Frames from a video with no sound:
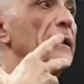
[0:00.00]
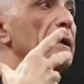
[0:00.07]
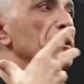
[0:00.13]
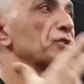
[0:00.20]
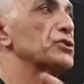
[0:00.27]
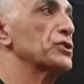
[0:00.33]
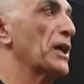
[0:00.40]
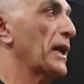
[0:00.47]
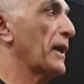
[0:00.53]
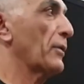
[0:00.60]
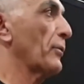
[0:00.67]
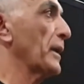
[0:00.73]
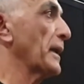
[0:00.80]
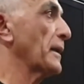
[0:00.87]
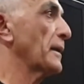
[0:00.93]

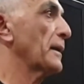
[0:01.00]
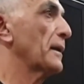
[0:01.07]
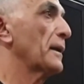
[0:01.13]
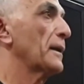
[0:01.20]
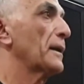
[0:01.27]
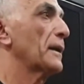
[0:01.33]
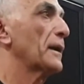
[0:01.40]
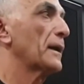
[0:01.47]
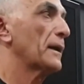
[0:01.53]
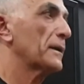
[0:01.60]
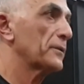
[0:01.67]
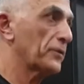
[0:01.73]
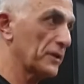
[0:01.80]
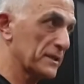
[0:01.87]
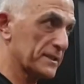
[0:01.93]
sharing
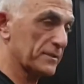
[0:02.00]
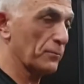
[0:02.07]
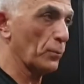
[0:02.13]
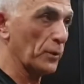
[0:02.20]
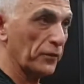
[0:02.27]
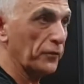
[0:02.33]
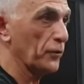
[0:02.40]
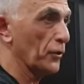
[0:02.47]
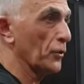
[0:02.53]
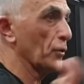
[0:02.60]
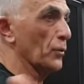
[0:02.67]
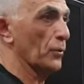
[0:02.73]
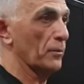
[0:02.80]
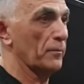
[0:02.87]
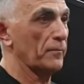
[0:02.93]
this with you.